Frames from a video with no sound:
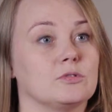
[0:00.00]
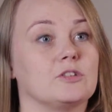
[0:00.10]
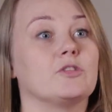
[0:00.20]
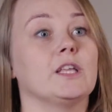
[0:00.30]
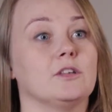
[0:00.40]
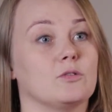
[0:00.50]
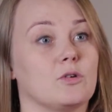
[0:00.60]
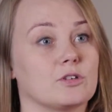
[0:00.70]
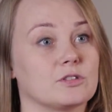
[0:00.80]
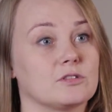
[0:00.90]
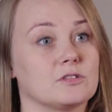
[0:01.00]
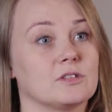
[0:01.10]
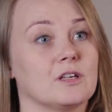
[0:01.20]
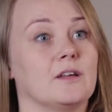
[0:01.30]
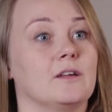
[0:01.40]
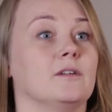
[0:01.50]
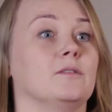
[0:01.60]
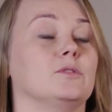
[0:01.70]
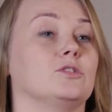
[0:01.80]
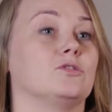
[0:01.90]
the training course,
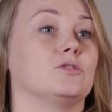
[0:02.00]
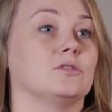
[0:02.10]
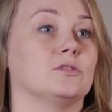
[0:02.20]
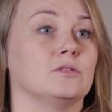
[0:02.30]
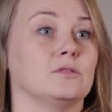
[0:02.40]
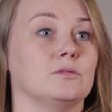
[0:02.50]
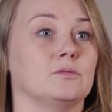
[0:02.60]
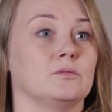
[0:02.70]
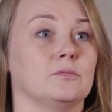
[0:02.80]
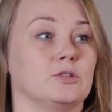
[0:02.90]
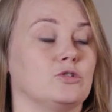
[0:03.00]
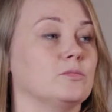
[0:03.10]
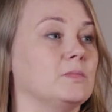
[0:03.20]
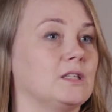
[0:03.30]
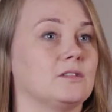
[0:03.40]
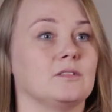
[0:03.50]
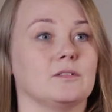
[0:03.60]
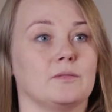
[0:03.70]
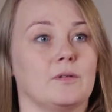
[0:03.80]
which you meet